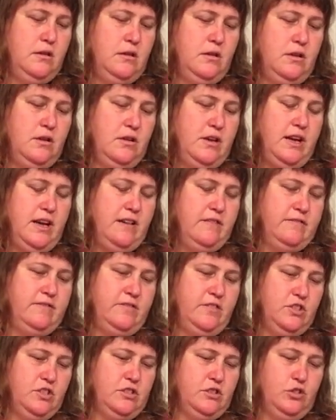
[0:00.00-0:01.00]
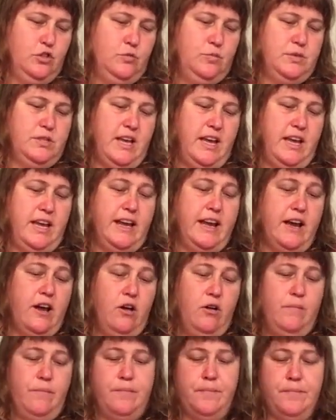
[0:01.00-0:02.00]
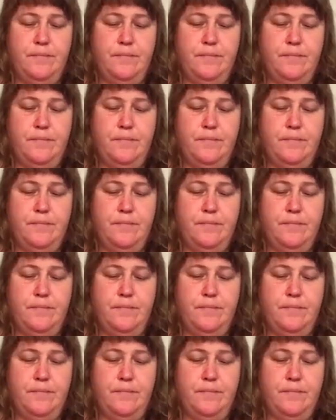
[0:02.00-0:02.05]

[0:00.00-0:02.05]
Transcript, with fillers: You don't have just loops hanging out.